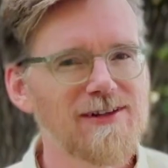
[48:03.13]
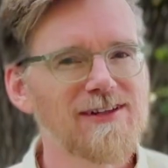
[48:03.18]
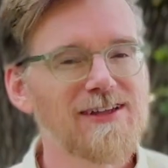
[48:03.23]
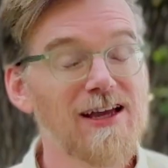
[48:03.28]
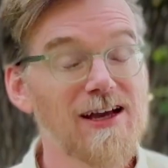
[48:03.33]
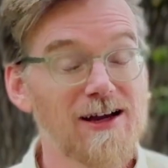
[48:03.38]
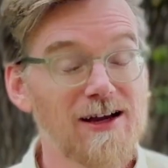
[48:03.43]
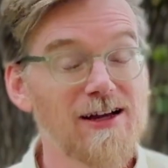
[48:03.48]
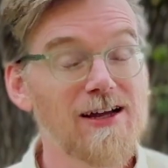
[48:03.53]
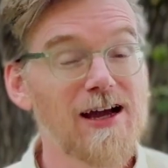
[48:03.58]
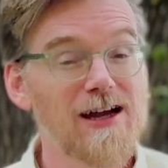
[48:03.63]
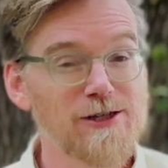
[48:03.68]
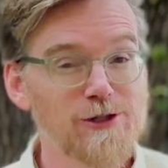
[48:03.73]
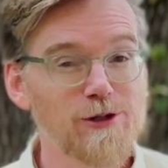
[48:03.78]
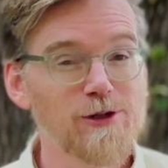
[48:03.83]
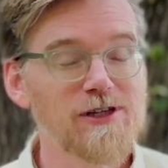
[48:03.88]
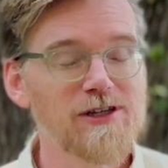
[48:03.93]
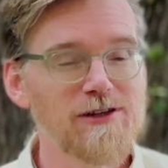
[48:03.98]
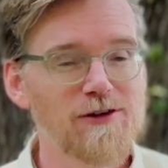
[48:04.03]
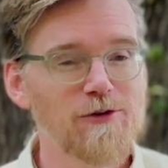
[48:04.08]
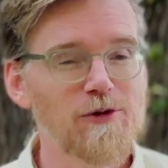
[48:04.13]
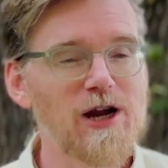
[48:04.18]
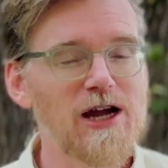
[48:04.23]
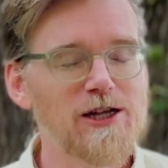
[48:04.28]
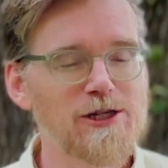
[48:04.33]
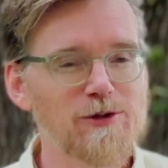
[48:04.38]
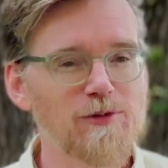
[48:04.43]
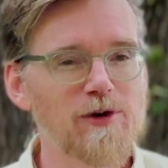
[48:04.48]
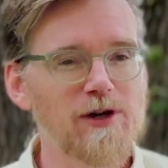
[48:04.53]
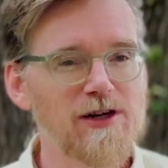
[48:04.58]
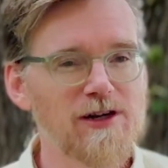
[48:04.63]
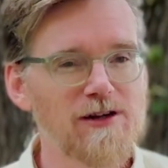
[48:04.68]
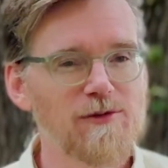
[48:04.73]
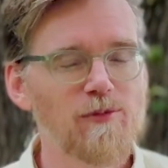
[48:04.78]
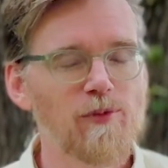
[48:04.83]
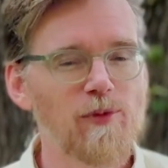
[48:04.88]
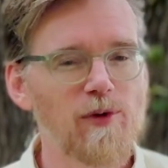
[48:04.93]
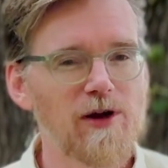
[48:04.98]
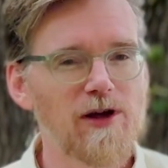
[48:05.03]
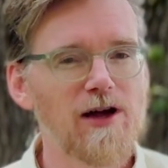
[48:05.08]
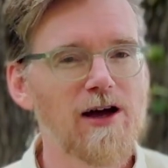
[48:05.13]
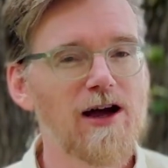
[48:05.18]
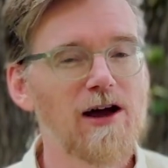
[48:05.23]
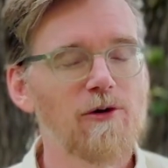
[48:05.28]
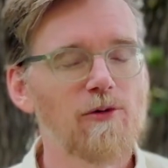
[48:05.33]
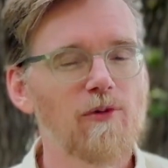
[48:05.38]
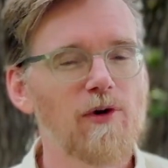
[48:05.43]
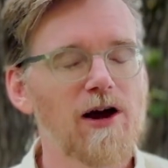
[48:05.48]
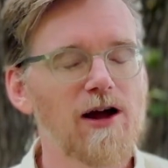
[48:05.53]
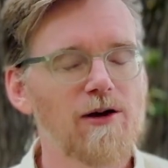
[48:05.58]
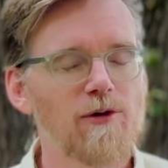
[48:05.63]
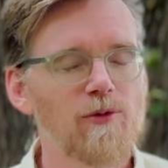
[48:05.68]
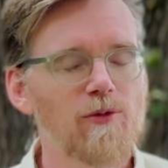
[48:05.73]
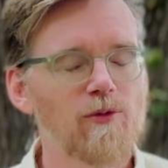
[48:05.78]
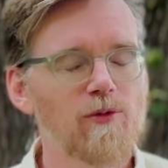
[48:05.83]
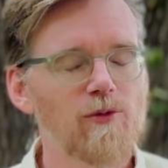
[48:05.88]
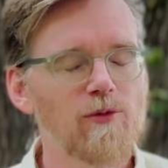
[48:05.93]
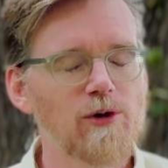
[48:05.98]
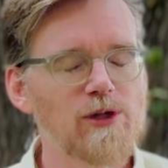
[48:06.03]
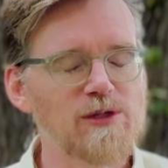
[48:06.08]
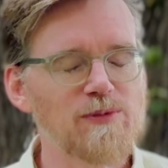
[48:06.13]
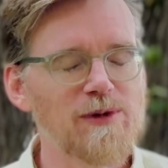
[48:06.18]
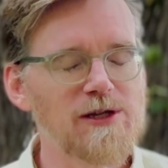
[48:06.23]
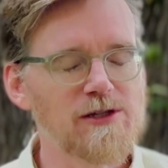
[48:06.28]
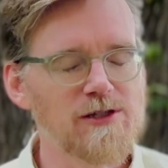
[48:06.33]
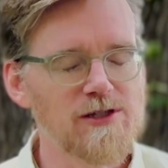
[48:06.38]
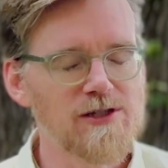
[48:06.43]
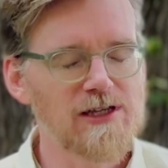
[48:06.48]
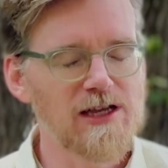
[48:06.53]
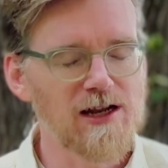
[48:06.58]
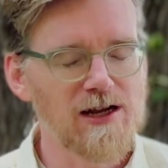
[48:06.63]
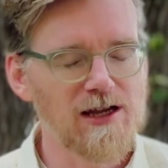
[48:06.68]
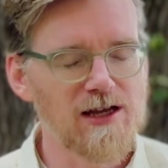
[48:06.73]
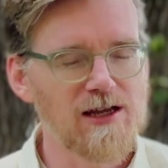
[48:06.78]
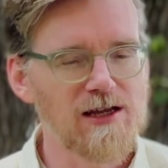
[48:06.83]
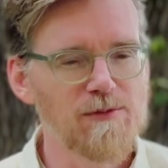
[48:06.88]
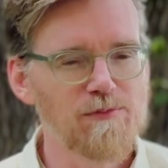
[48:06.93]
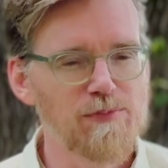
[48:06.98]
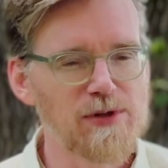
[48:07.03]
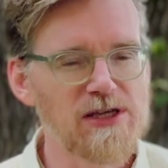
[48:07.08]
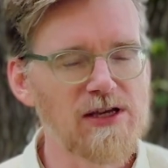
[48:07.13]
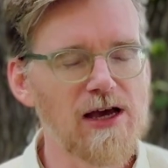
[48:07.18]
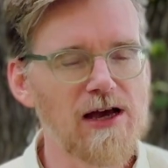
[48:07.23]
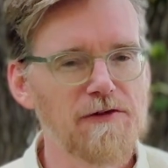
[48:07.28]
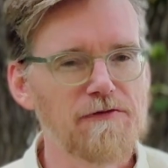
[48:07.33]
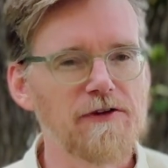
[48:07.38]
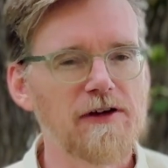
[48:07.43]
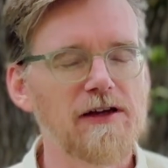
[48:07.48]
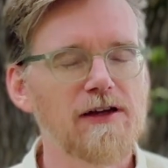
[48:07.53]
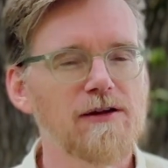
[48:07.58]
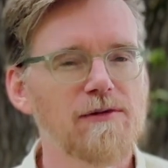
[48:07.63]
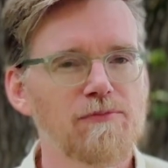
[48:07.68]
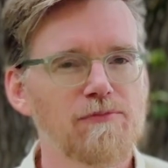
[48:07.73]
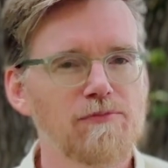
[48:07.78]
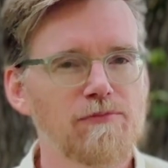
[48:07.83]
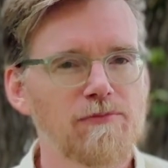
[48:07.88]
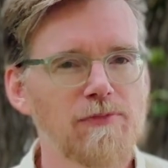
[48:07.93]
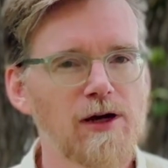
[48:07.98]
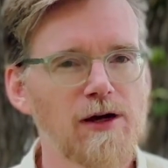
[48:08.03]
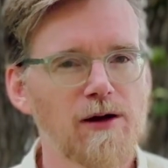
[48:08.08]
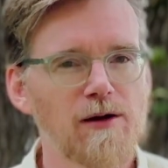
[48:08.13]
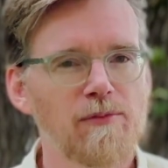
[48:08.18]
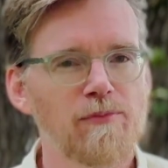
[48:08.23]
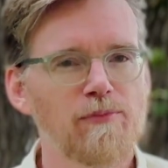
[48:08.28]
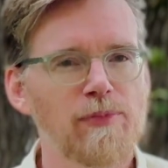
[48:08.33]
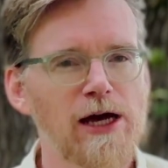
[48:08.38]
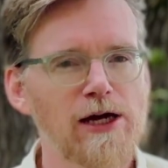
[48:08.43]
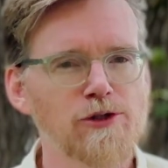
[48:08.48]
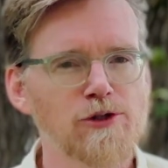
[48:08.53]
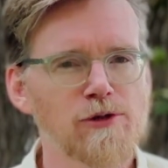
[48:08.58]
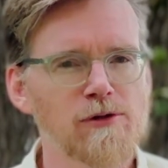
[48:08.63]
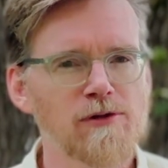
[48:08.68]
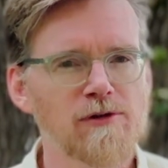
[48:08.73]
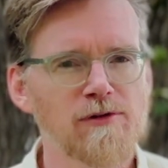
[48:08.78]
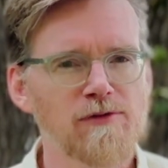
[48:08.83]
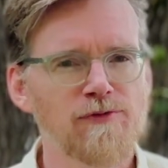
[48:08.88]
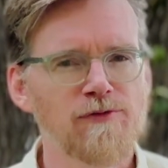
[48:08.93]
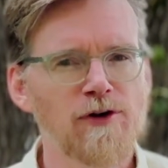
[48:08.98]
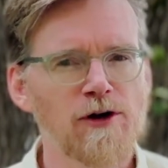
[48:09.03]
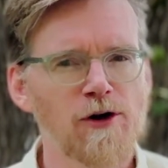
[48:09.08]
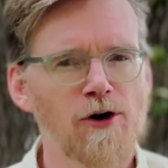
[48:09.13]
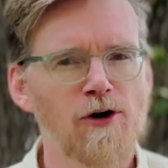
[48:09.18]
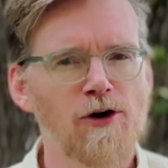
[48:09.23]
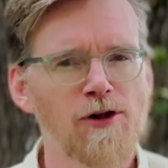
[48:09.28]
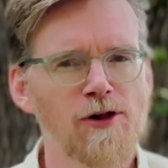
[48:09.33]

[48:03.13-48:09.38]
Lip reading: Yeah, I actually graduated, but I was meant to get a BFA, Bachelor of Fuck All.